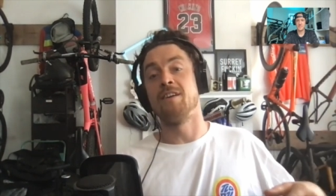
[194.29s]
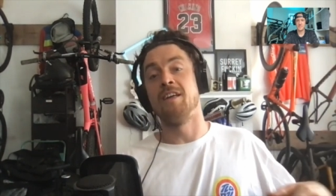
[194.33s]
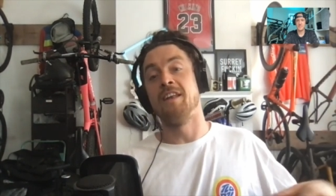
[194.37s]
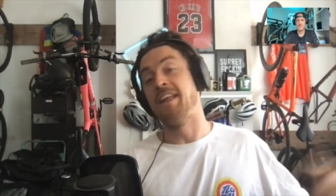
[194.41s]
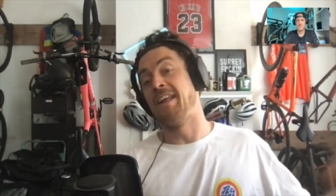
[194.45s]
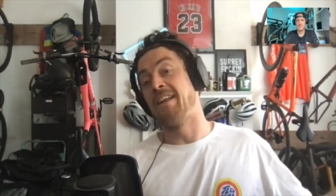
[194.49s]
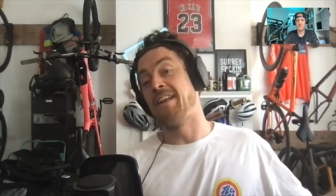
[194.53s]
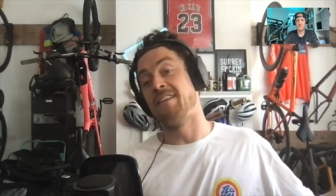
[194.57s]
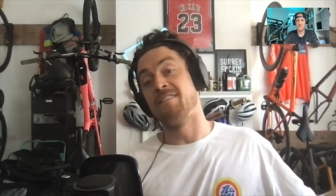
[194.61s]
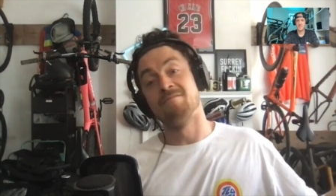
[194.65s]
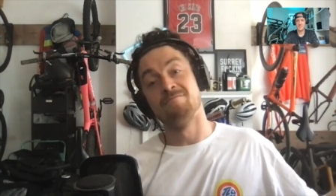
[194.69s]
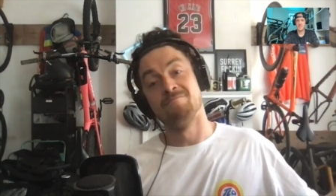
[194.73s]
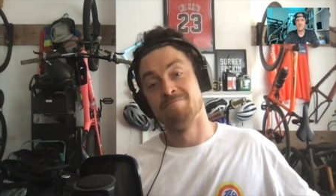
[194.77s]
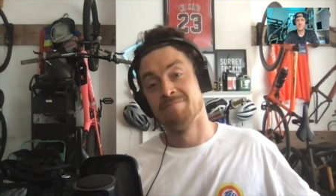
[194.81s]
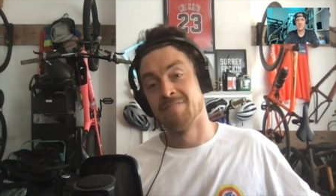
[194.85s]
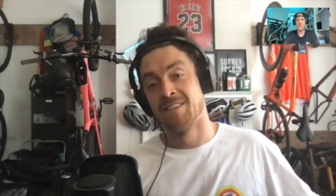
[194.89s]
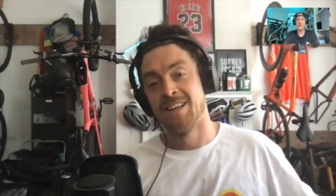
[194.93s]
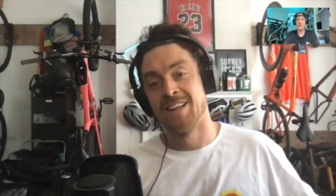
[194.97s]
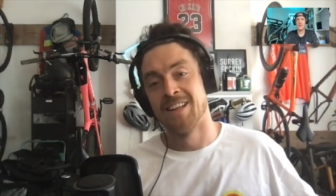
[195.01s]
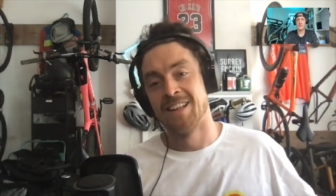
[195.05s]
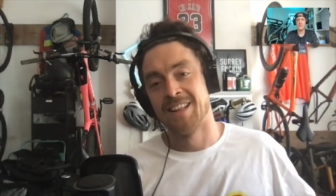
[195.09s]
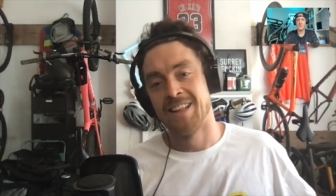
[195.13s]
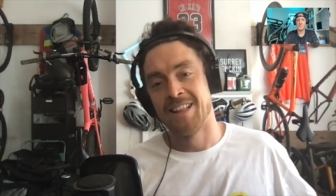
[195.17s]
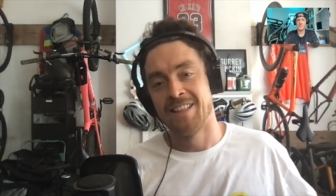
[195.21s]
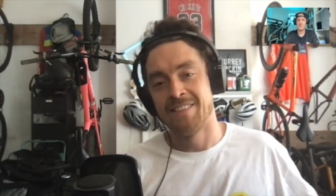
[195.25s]
And then,
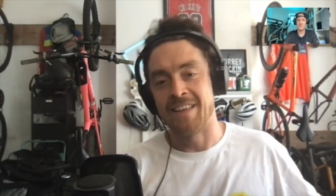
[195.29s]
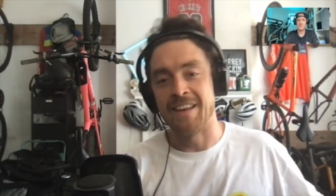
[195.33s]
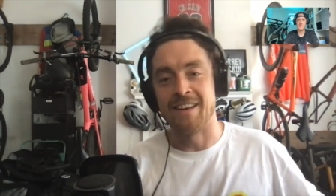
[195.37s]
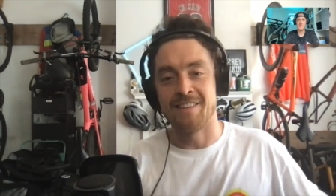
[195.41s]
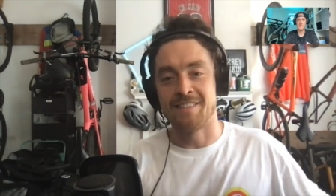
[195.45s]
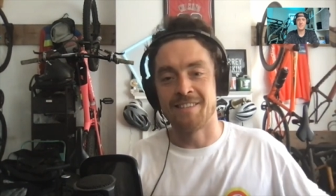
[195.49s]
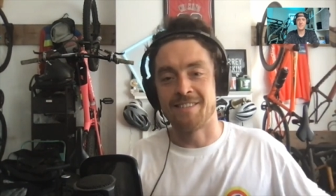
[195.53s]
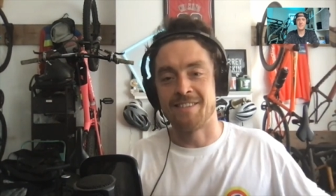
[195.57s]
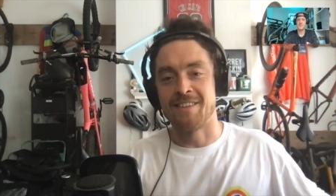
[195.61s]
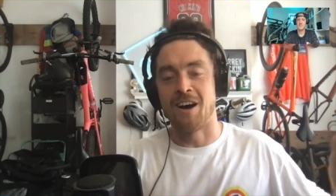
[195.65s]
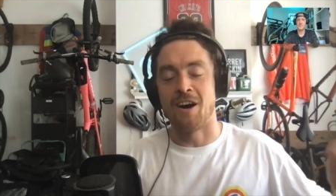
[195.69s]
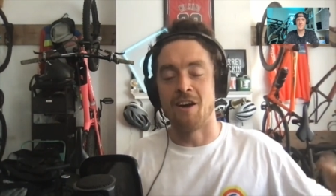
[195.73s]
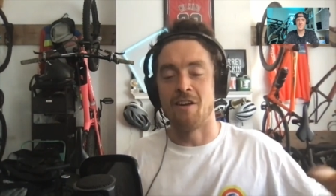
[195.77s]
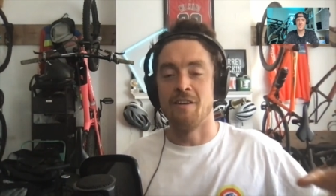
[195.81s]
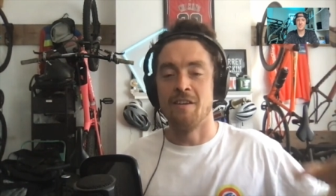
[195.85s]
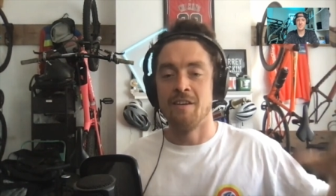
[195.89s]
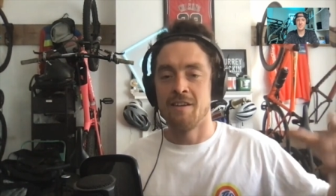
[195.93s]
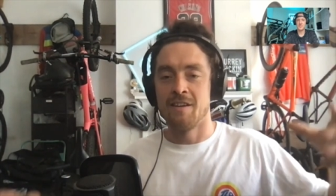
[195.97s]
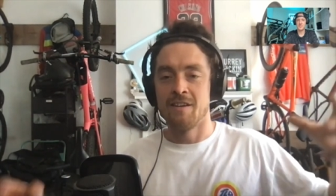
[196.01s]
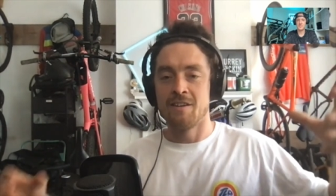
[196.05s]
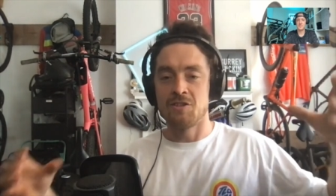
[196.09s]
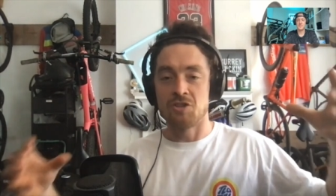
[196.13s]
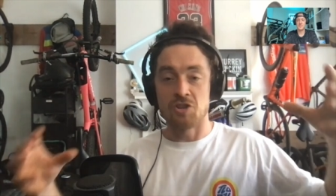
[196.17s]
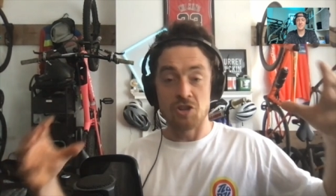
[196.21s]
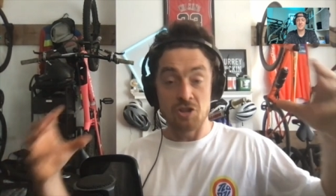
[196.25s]
yeah, then it's done.
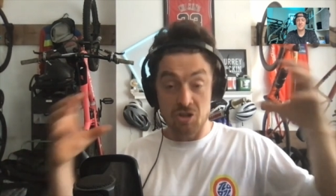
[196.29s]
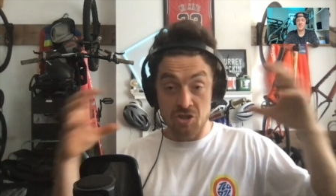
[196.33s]
Just,